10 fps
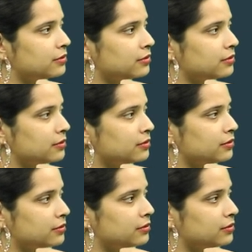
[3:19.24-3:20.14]

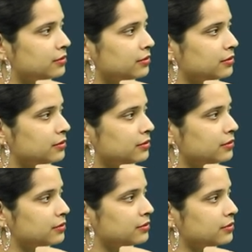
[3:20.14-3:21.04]

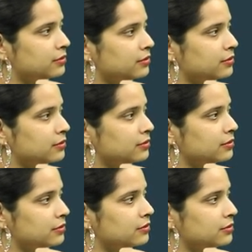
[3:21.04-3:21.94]

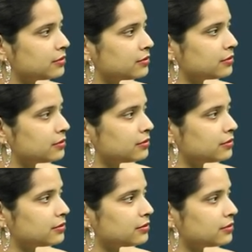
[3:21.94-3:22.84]

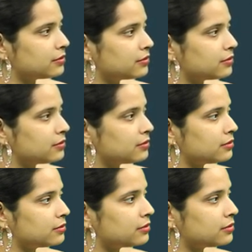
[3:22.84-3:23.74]

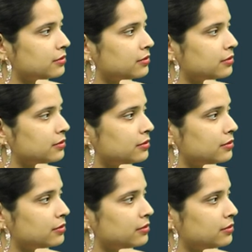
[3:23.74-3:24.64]

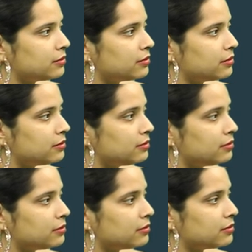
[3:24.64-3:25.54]

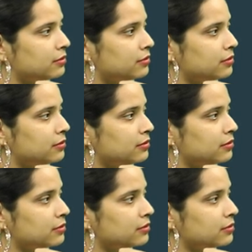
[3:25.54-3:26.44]

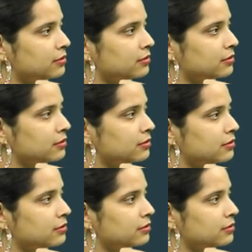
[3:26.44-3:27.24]
(not speaking)